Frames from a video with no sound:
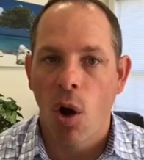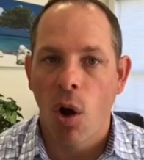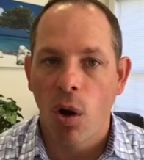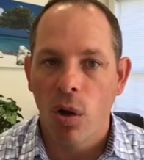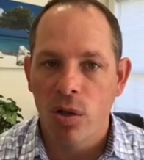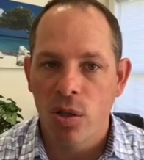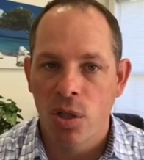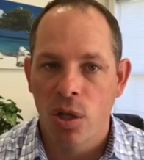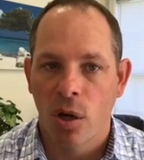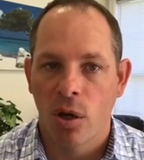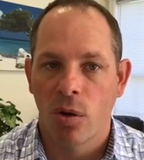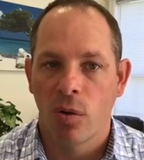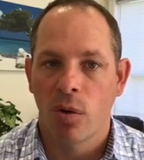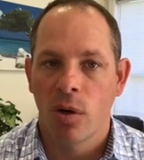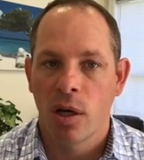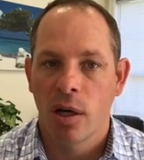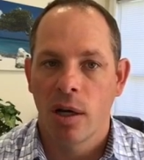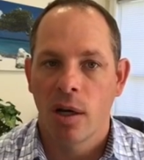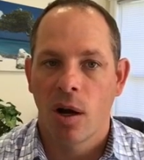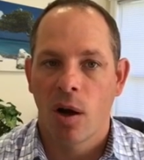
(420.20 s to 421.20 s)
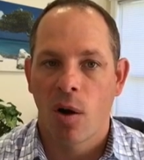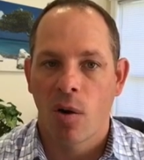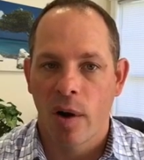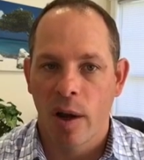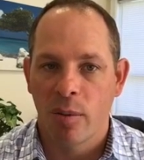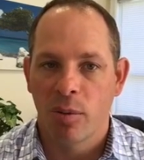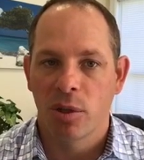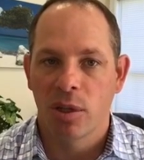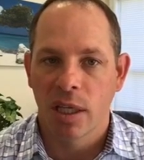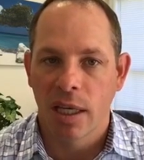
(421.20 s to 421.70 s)
also are
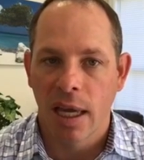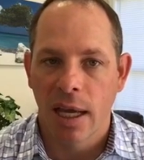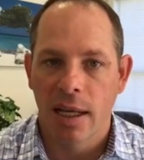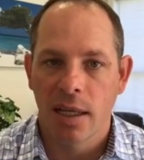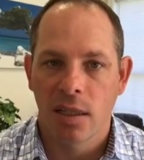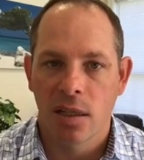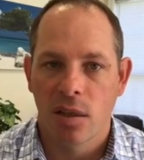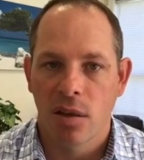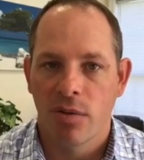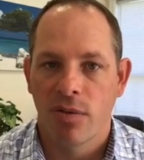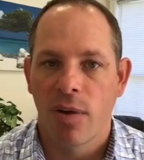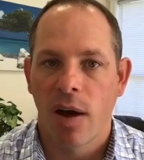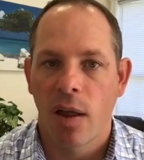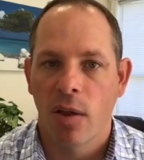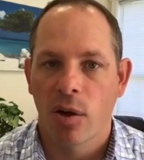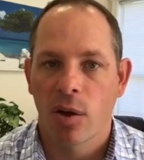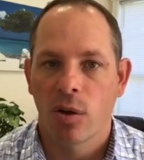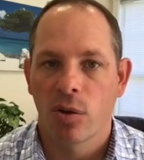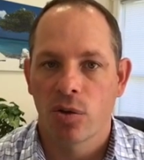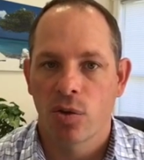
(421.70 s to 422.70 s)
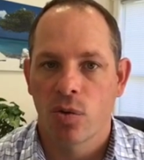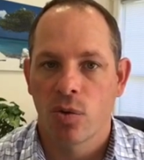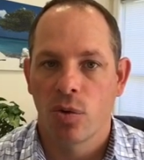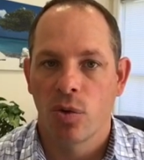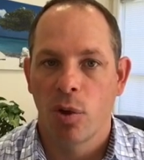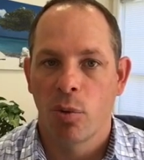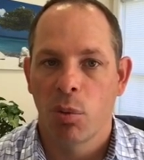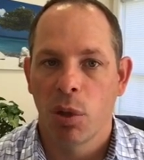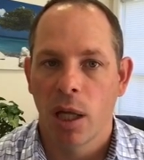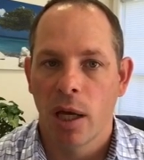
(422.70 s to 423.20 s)
able to get into the follicles through
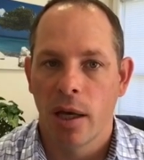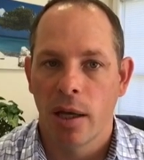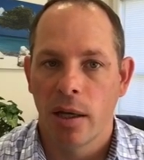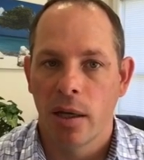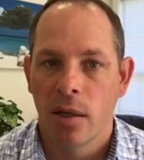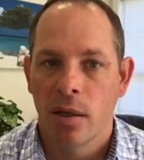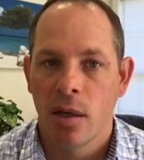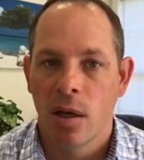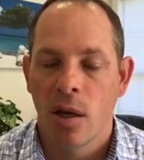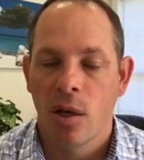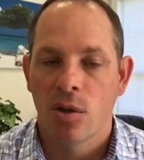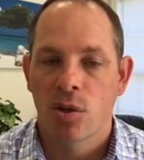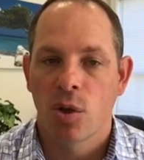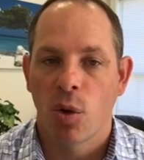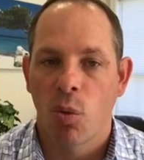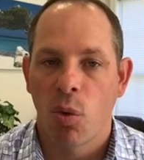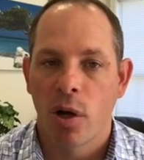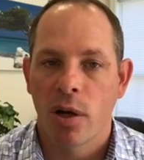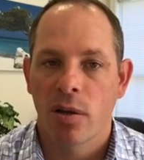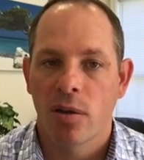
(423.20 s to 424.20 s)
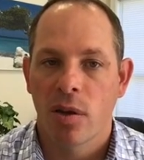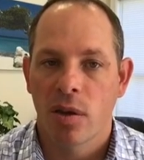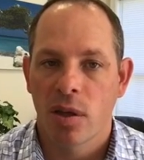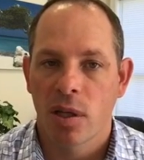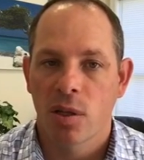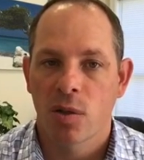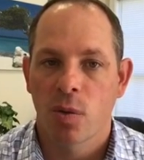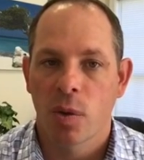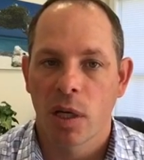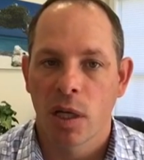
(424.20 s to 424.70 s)
the blood. So one of the
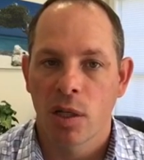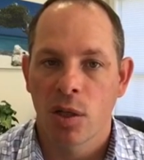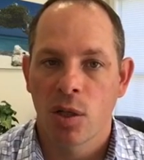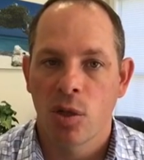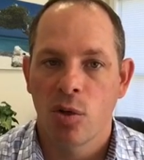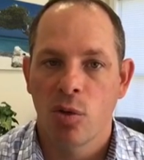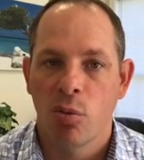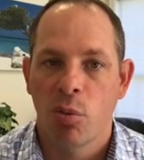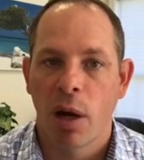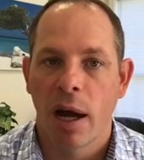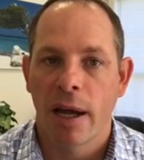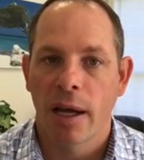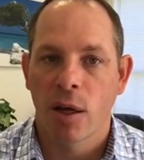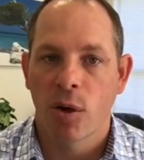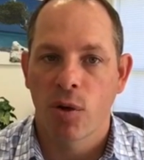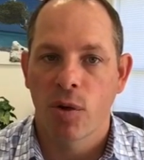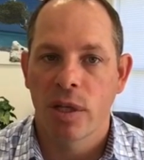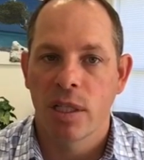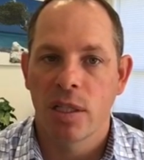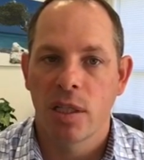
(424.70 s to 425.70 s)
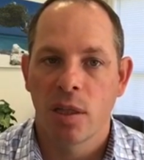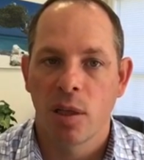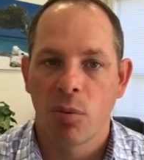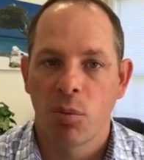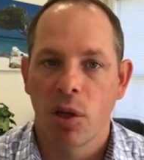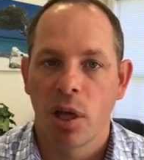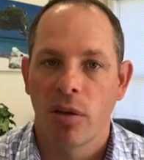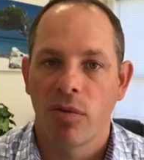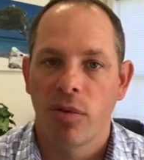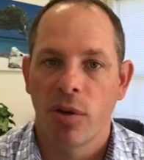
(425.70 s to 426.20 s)
things we can do by increasing the
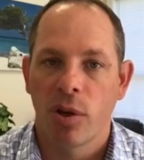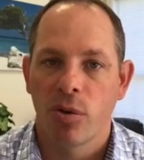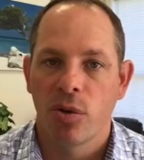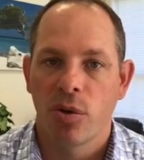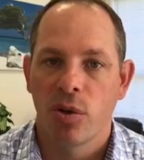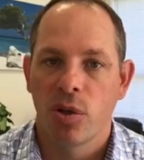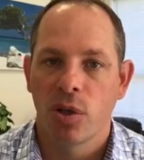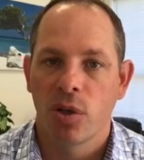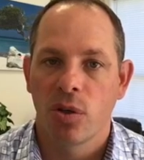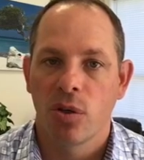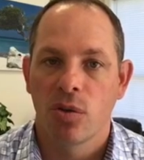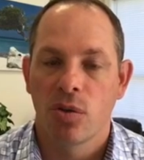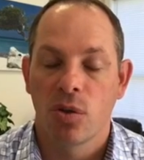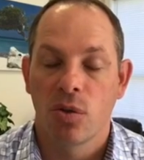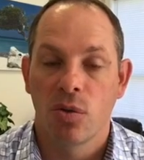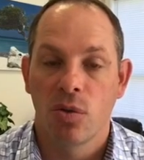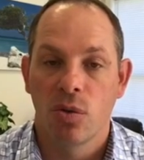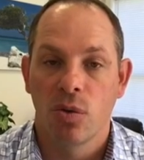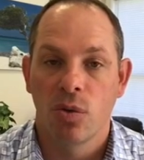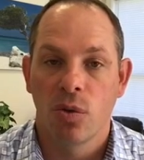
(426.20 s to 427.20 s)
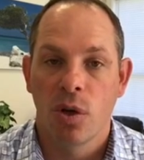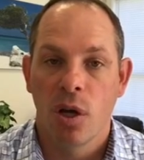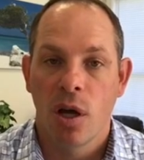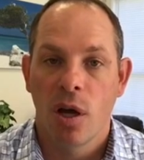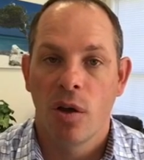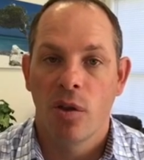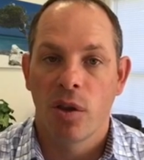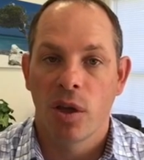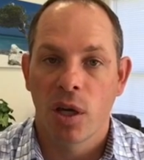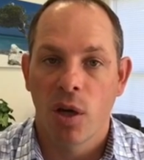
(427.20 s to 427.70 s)
blood flow to
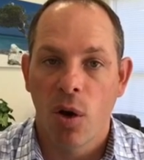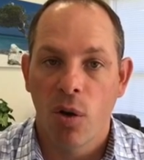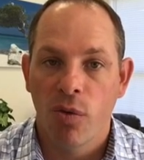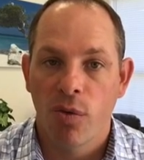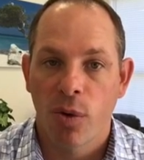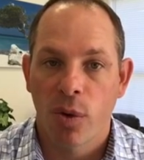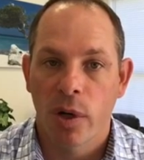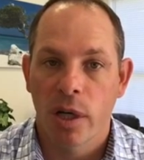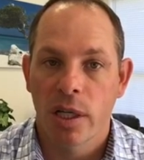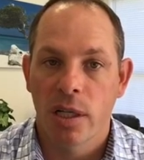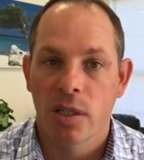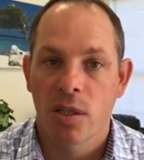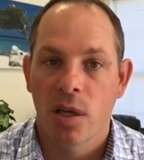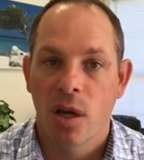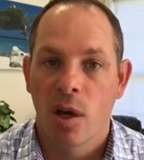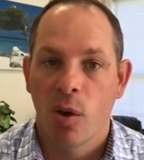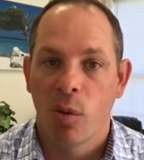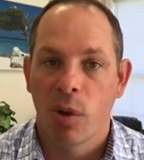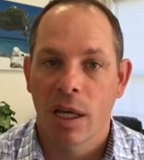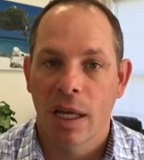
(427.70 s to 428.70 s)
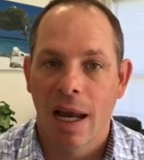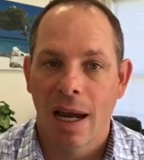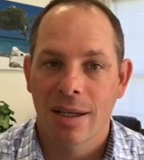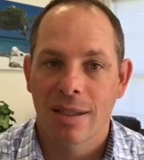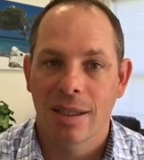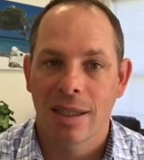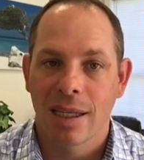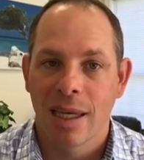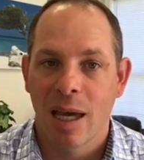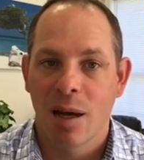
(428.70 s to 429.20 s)
the ovaries, we can
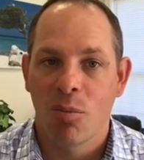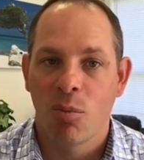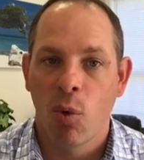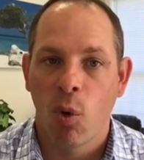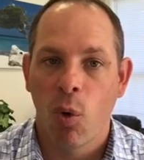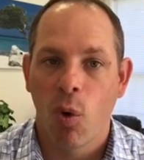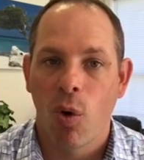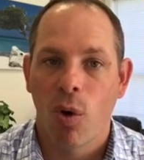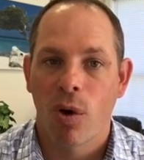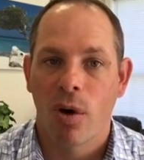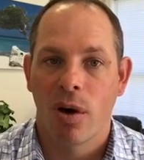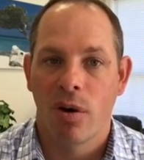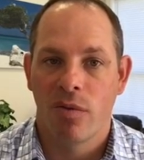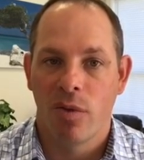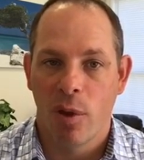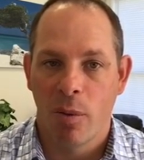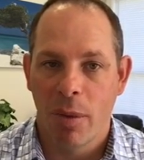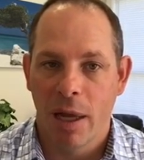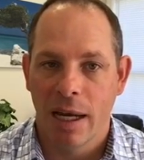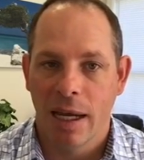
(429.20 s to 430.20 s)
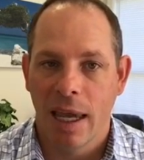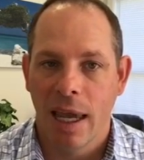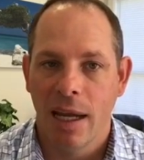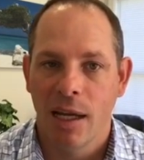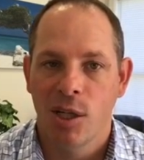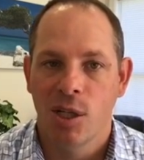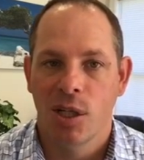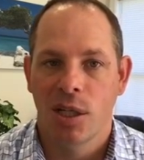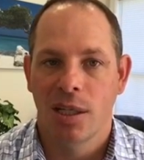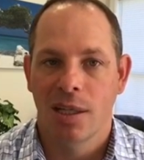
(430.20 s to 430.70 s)
actually get more of the
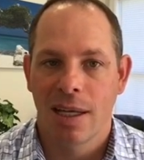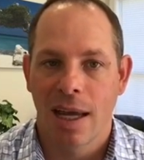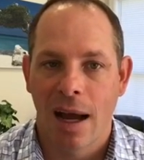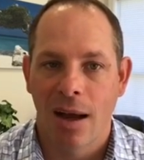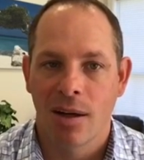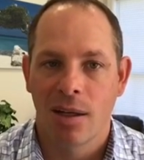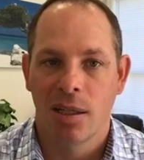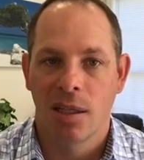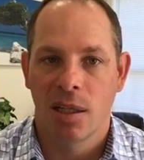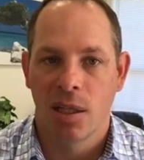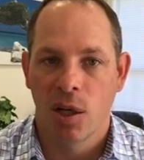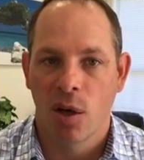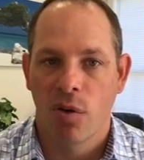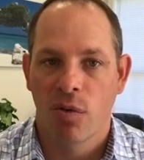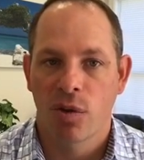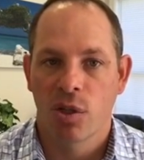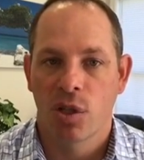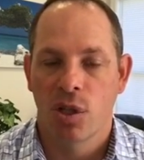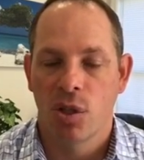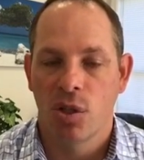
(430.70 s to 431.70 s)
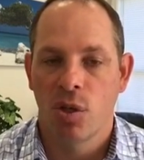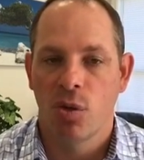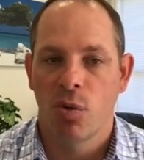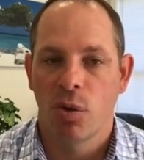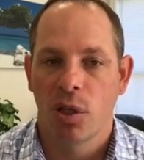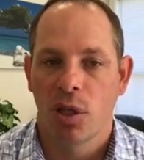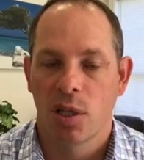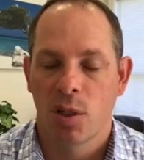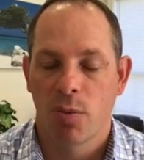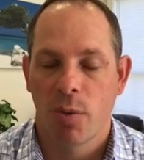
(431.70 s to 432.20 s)
medication down into the ovaries to do
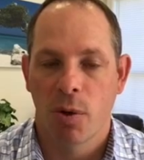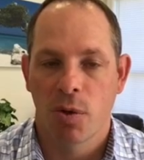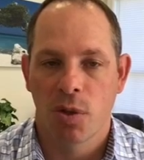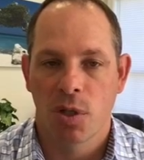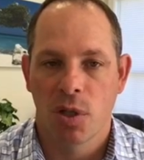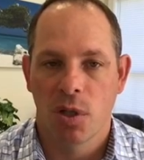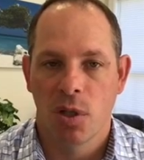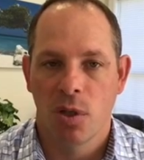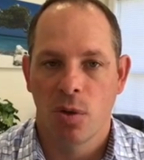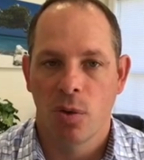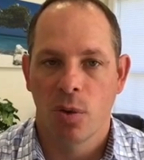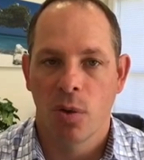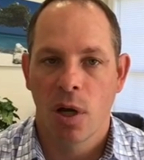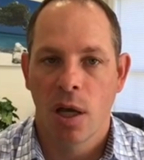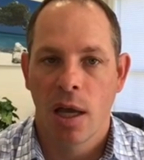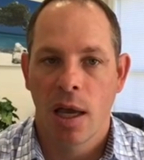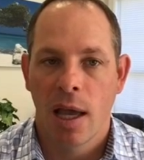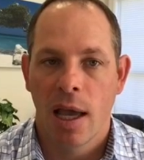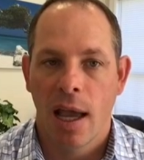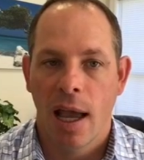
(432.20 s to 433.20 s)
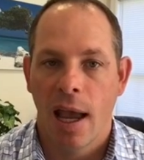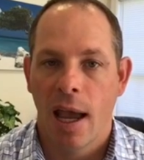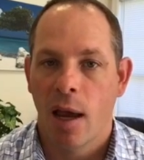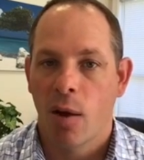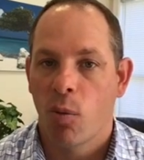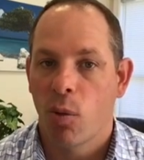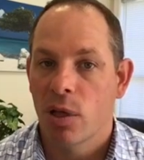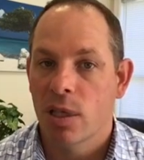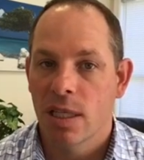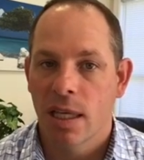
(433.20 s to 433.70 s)
what it's supposed to do.
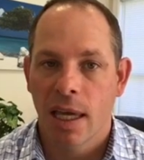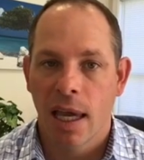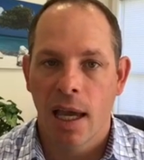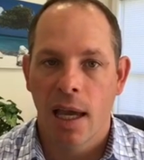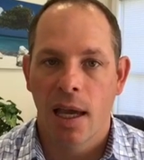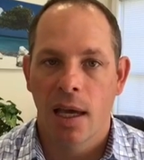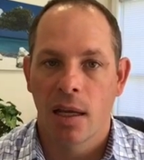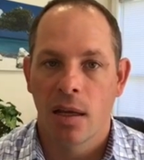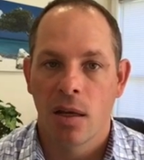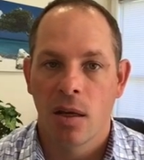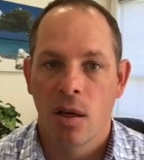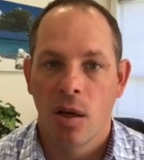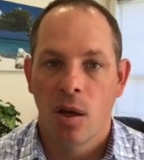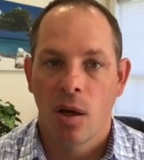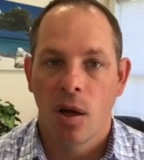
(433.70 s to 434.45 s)
And once again,